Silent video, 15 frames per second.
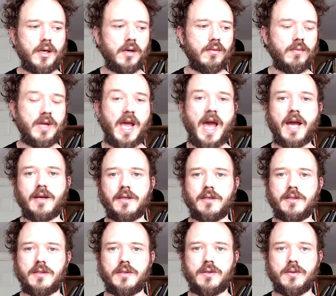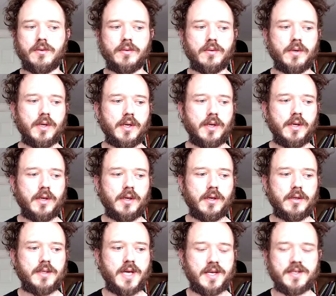reacting to
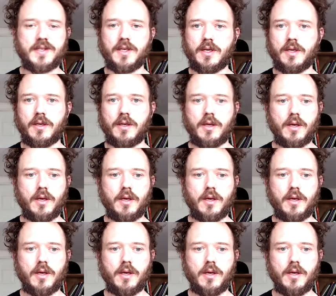testing it.